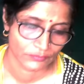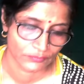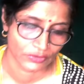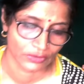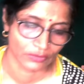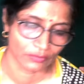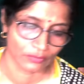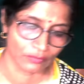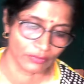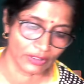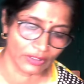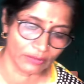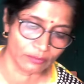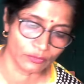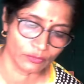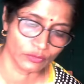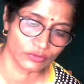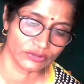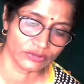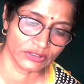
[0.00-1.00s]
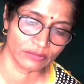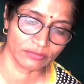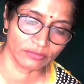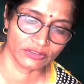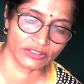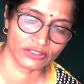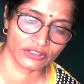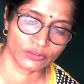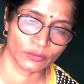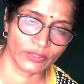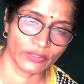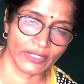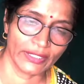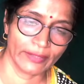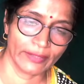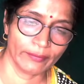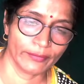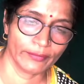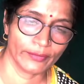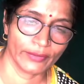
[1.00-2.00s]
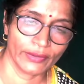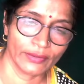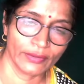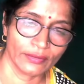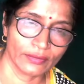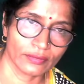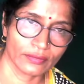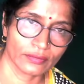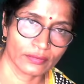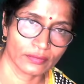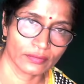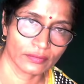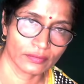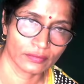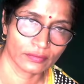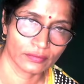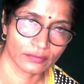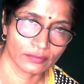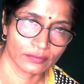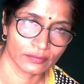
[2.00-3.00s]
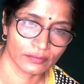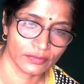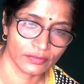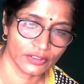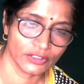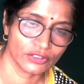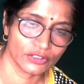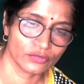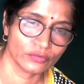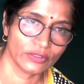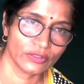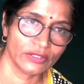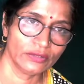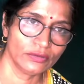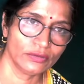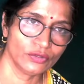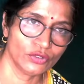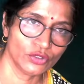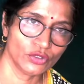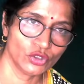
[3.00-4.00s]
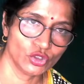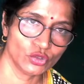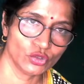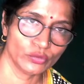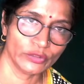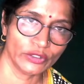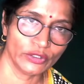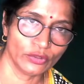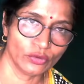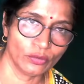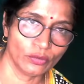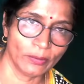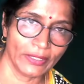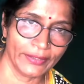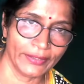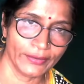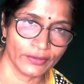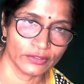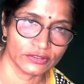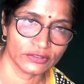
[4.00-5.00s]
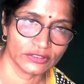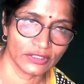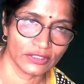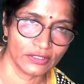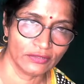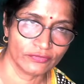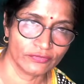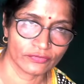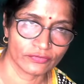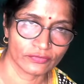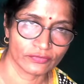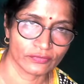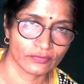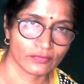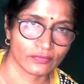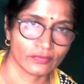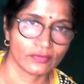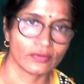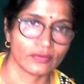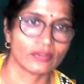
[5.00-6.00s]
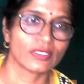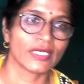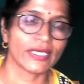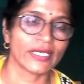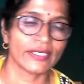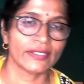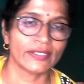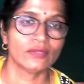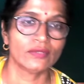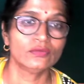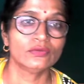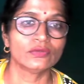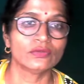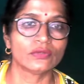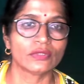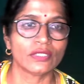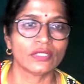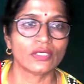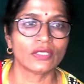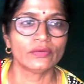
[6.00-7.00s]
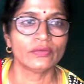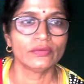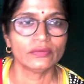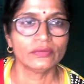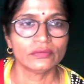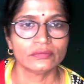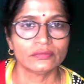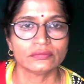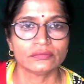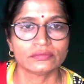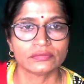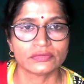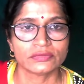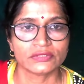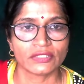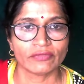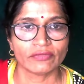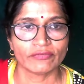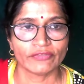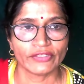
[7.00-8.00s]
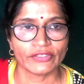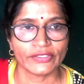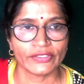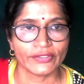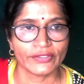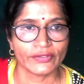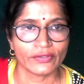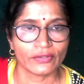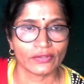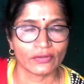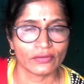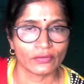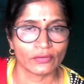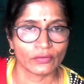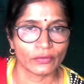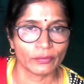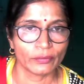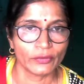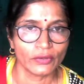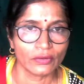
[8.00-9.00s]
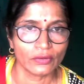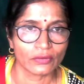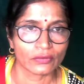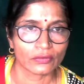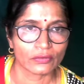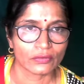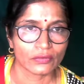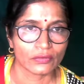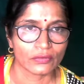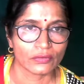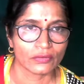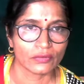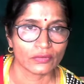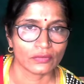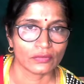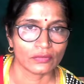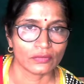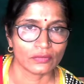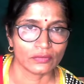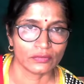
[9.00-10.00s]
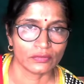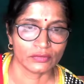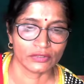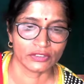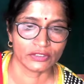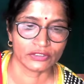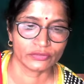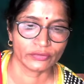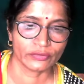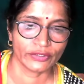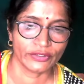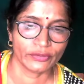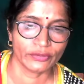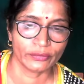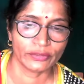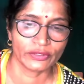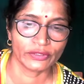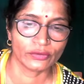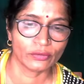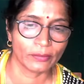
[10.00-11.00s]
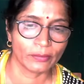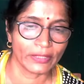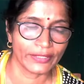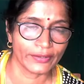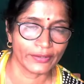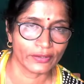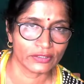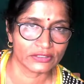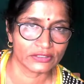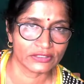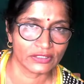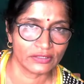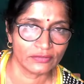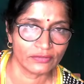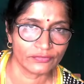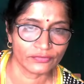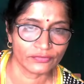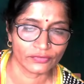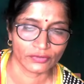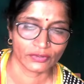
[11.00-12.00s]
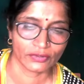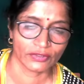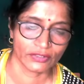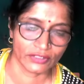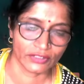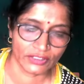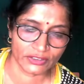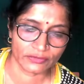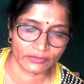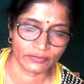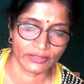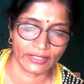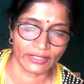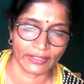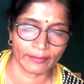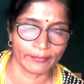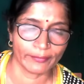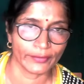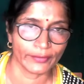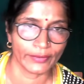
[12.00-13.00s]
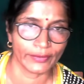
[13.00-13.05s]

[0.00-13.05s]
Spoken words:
One more sum, this one I am doing. This one you will do by yourself. Write down, note down somewhere in your notebook. This one you will do by yourself. This one I am doing.